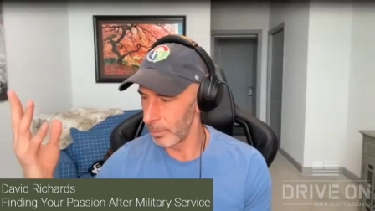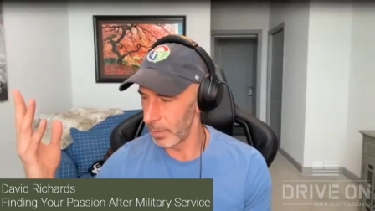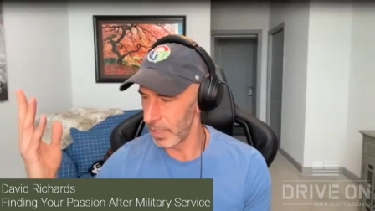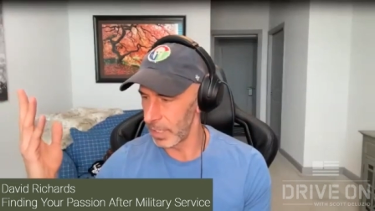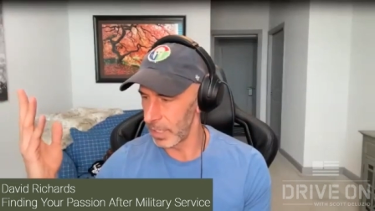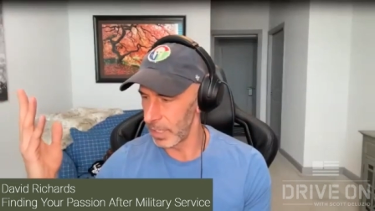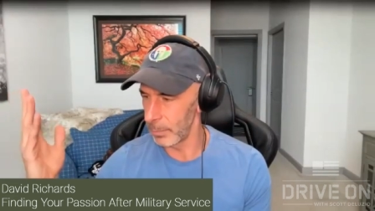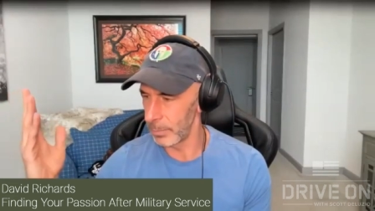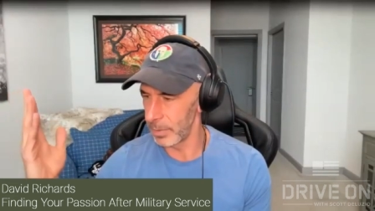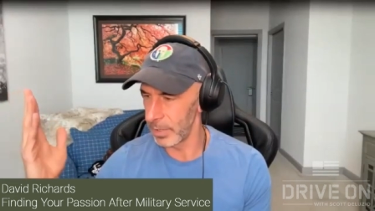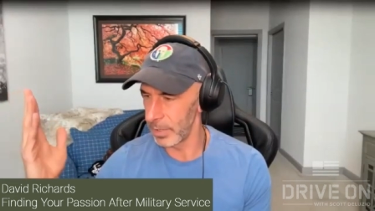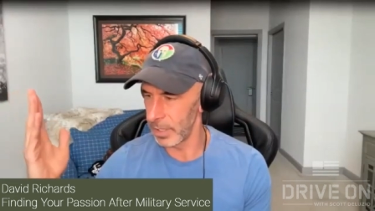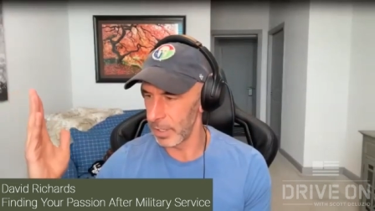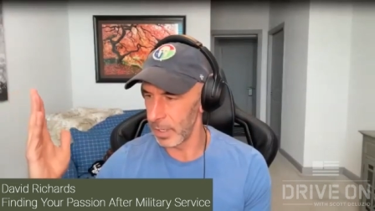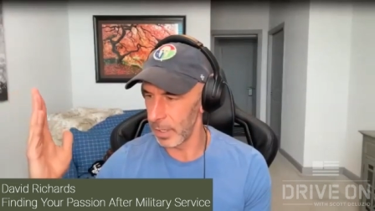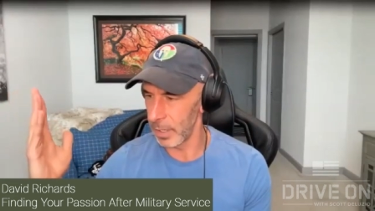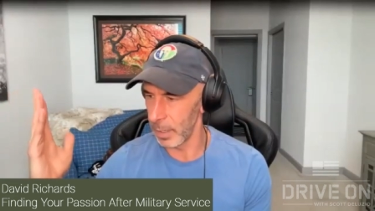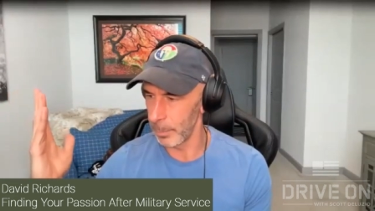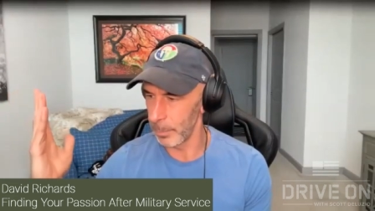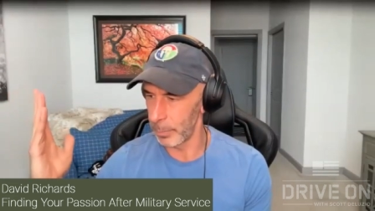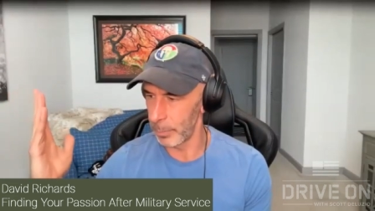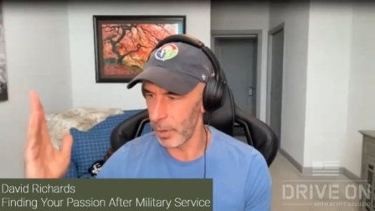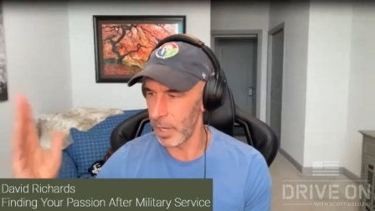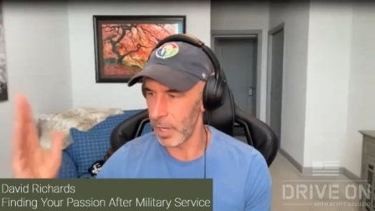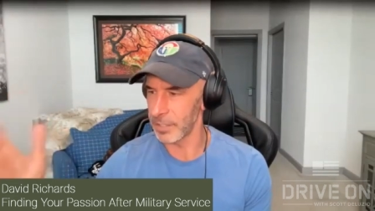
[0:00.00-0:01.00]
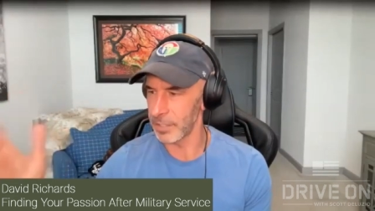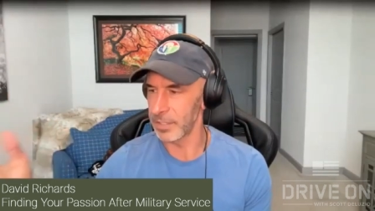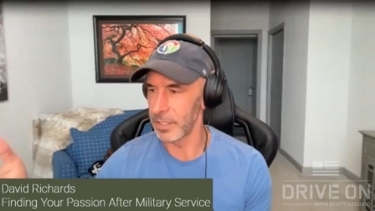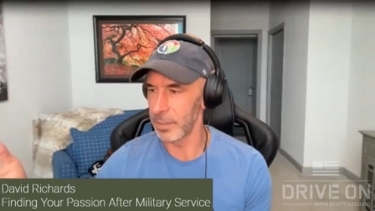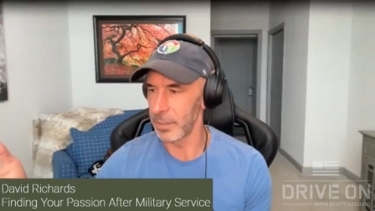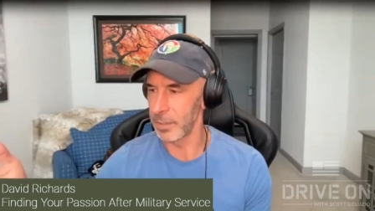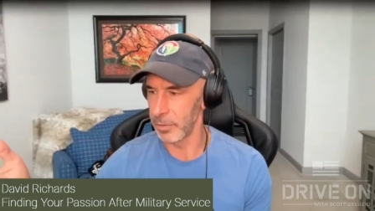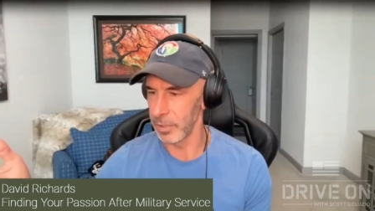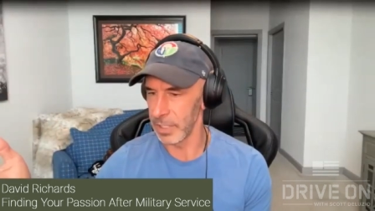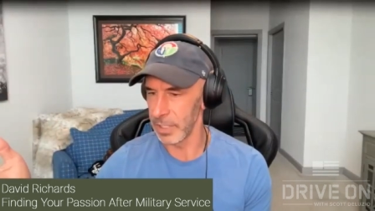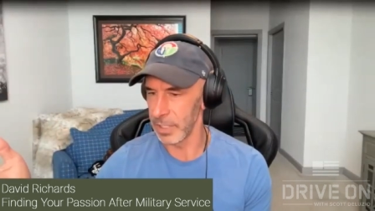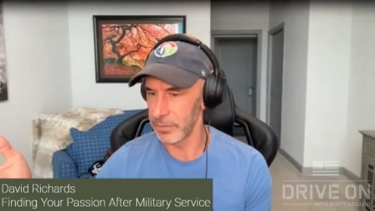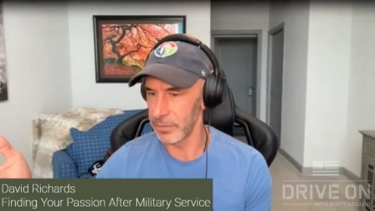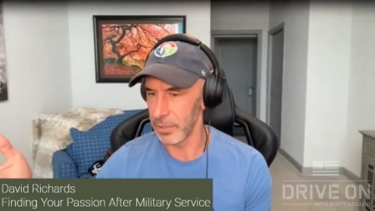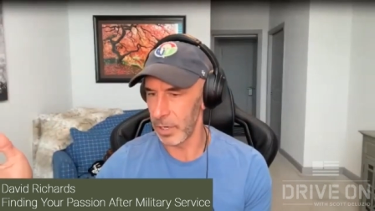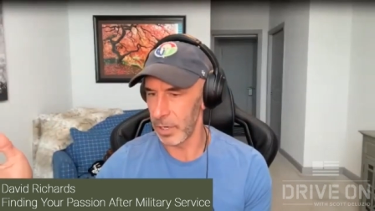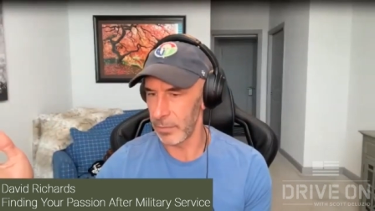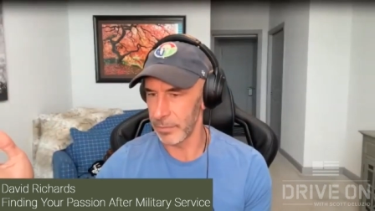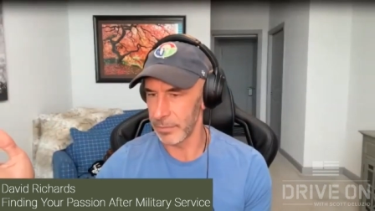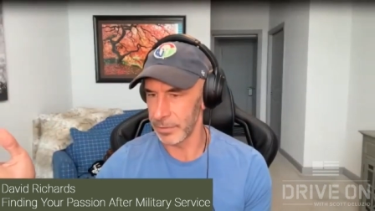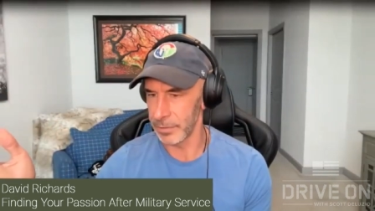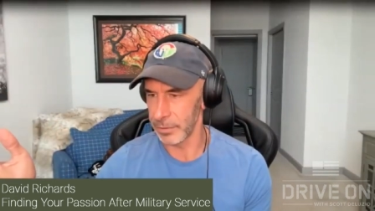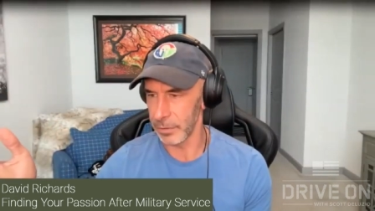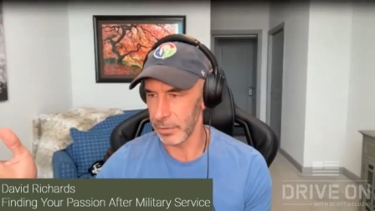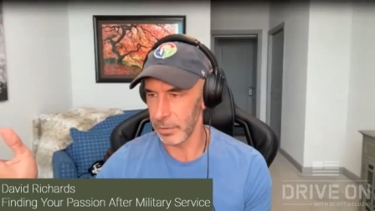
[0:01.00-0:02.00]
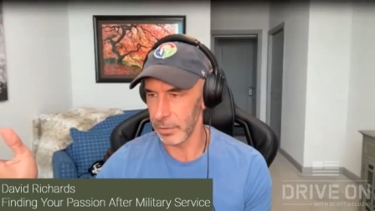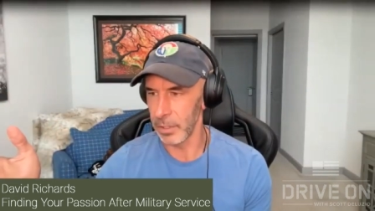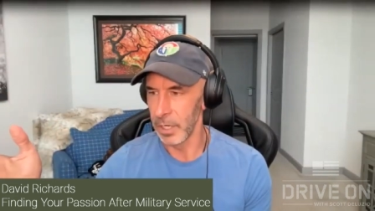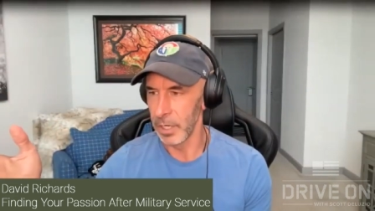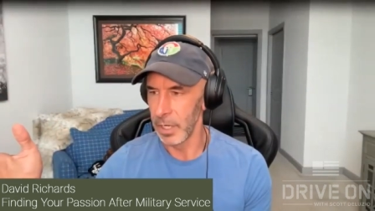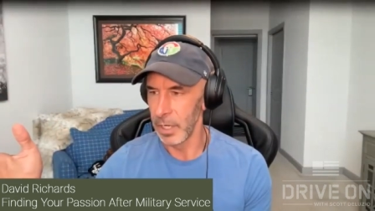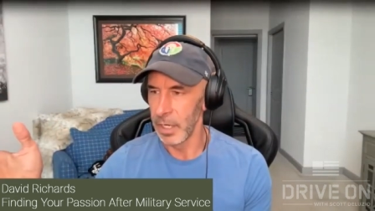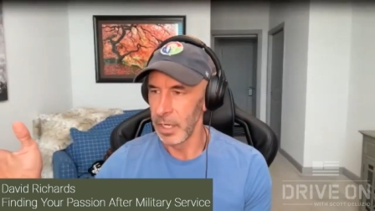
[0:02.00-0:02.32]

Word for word: but had been a Boston police officer